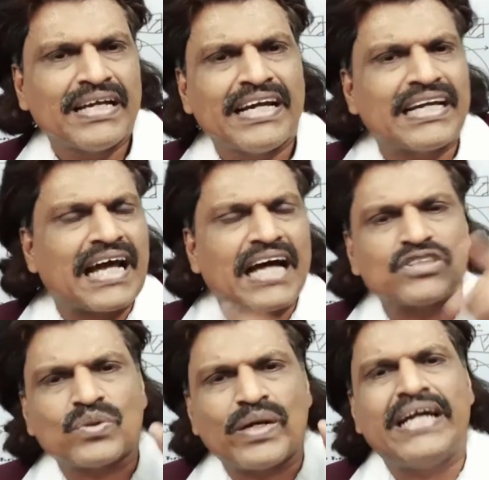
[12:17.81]
it
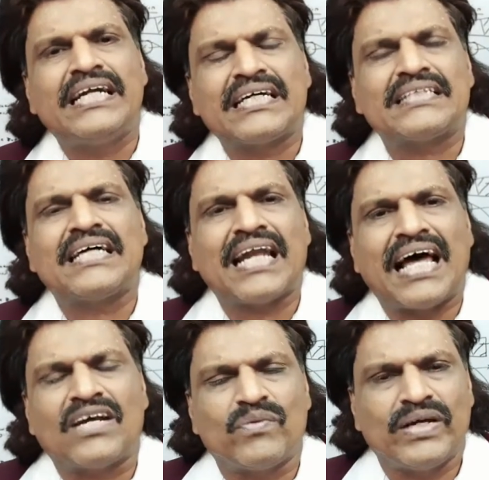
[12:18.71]
has to enter the
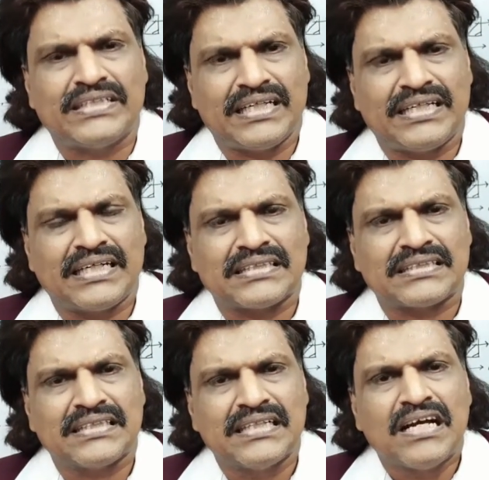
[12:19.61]
language areas.